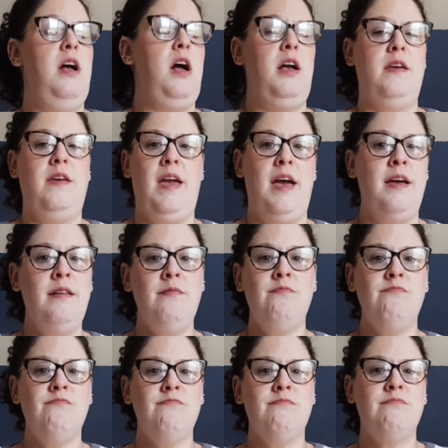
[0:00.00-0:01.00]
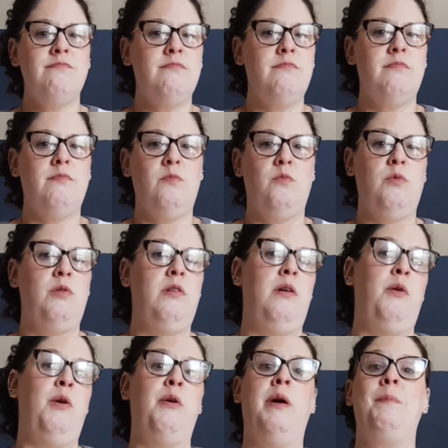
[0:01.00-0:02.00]
again.
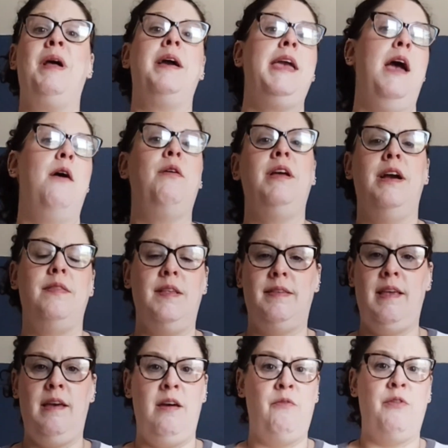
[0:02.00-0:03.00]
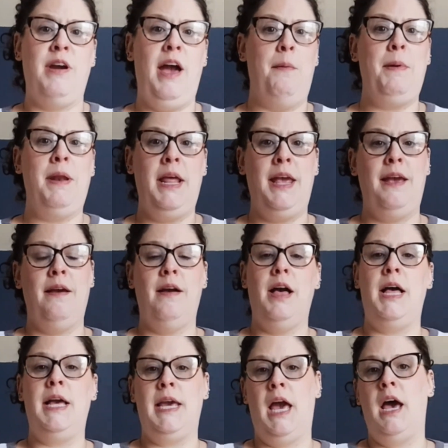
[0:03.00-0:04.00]
or I'm not counting on this ever happening
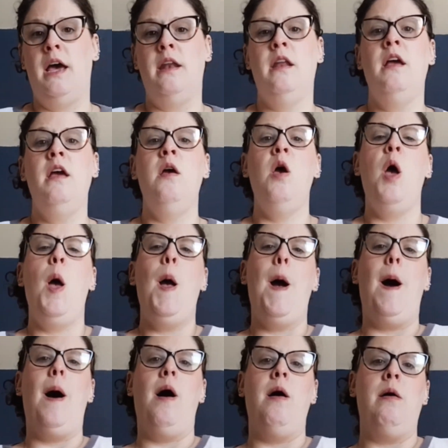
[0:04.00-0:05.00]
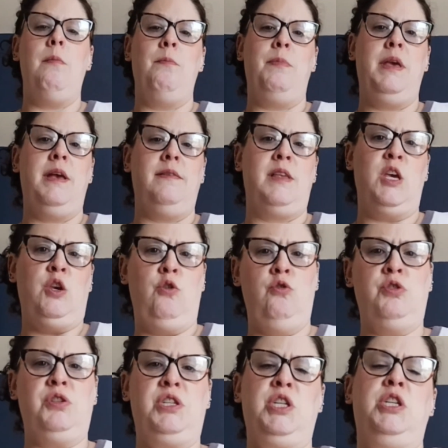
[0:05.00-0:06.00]
again, because I
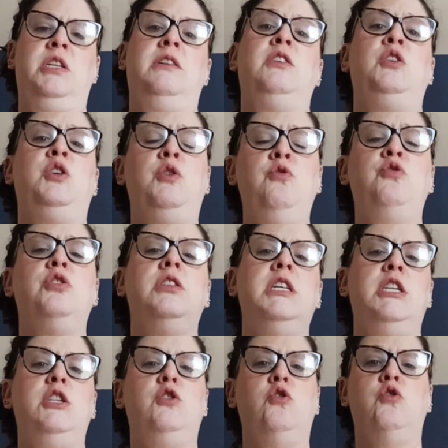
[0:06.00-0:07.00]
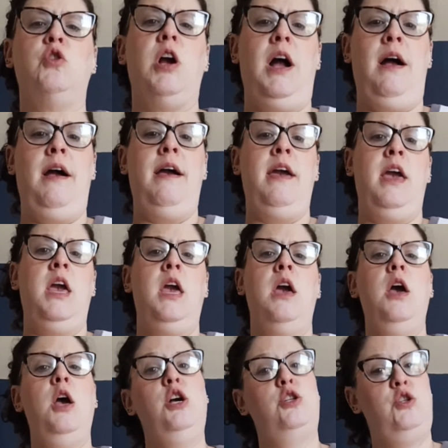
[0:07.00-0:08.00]
usually
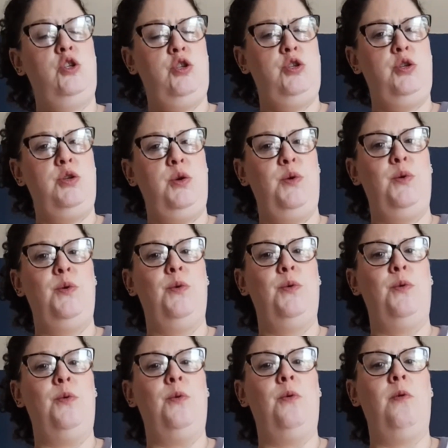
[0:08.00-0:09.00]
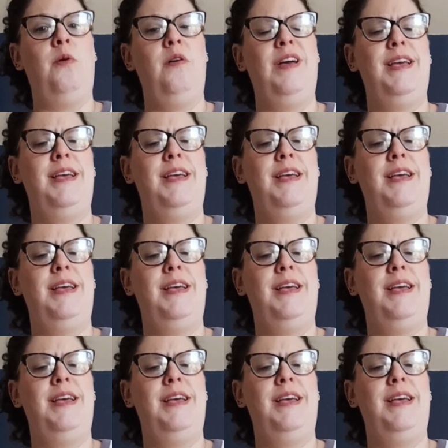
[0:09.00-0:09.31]
try to